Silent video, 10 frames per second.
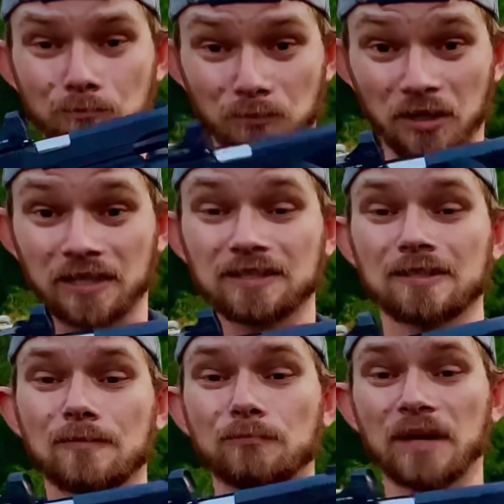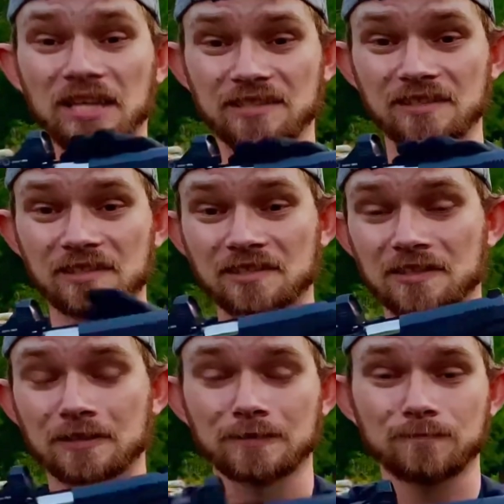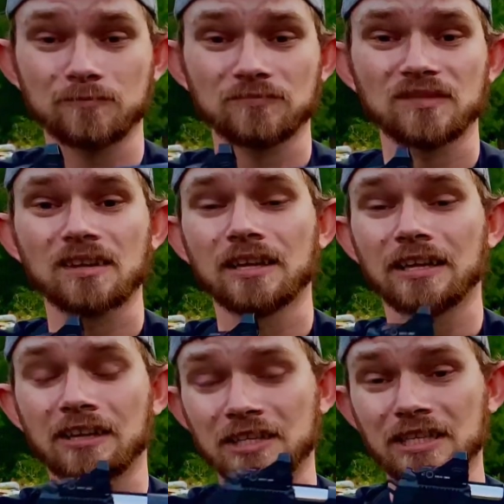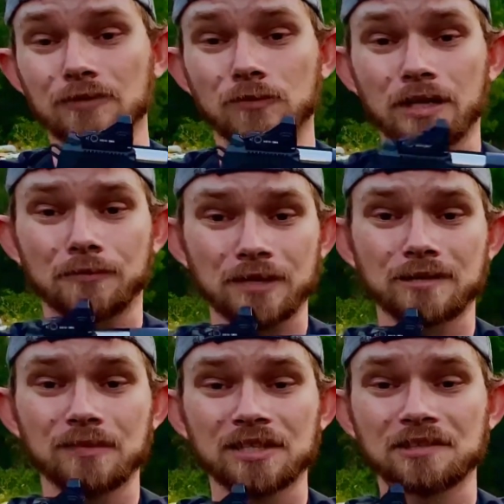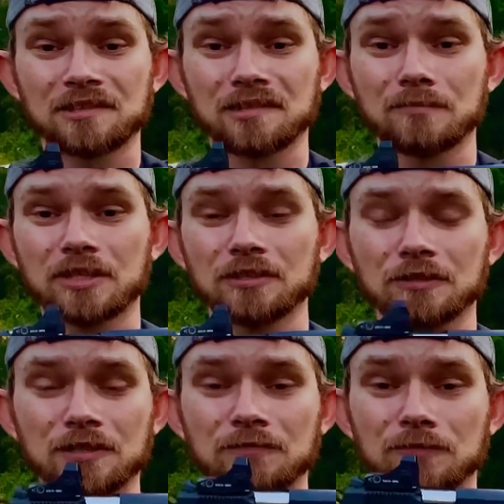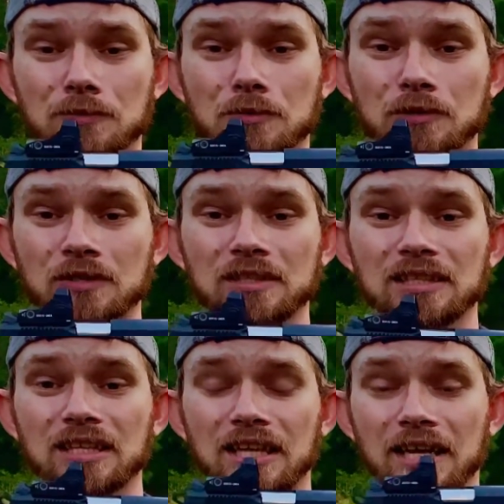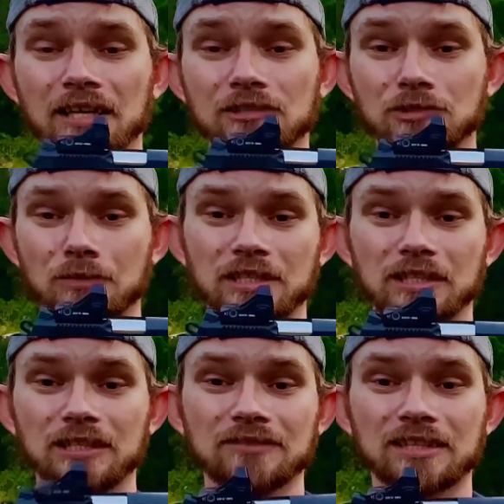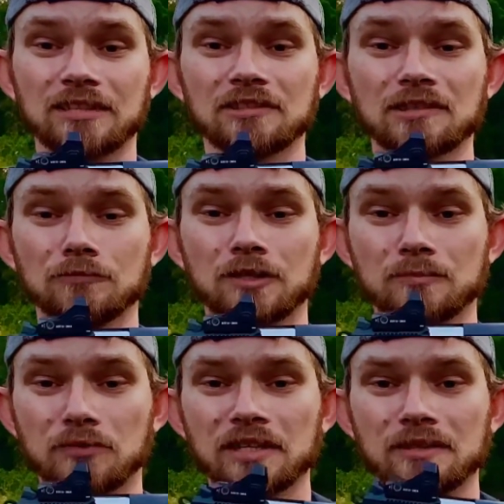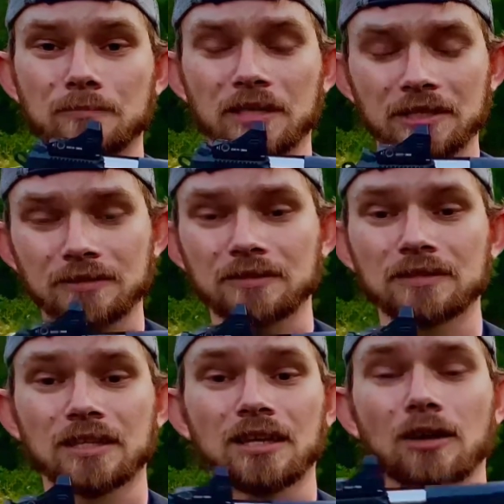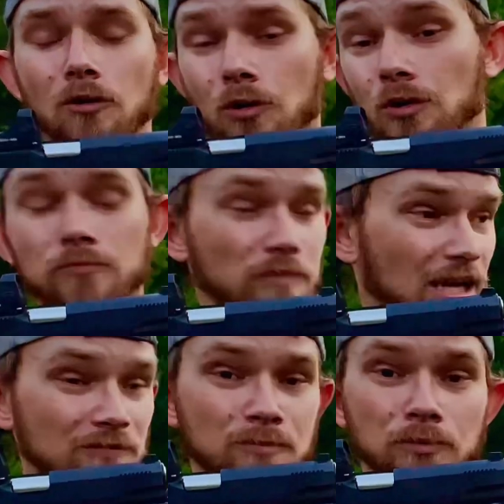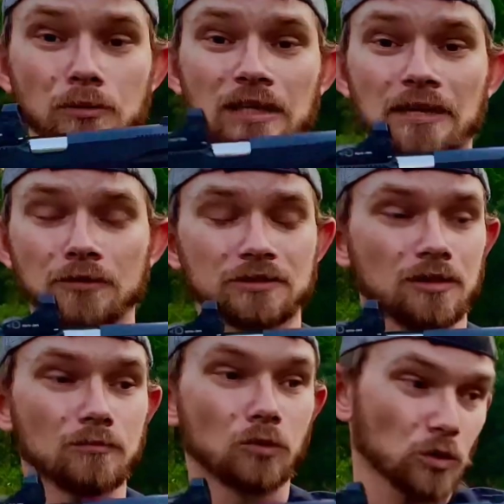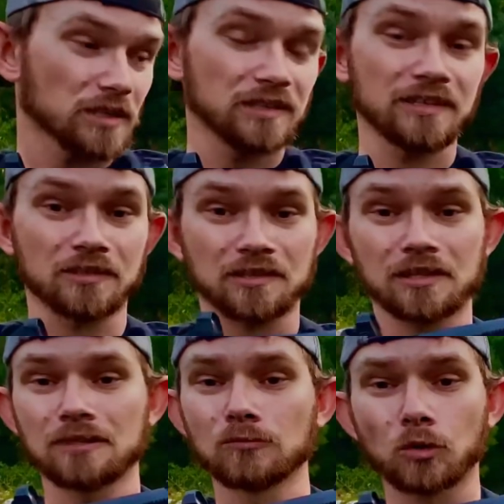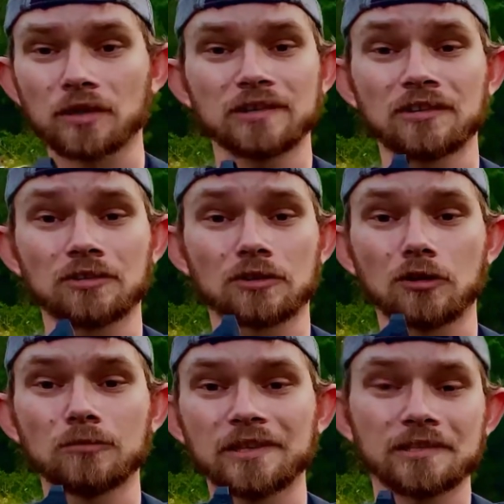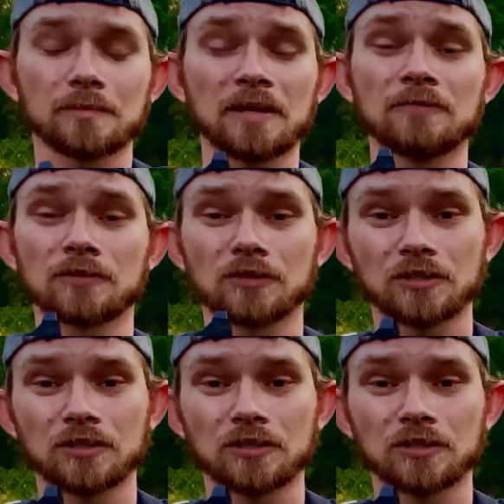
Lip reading: But back to this thing. Again, would I recommend it to somebody looking for a 2011 that doesn't want to break the bank? or have to pull out a second mortgage on their home just to pay for a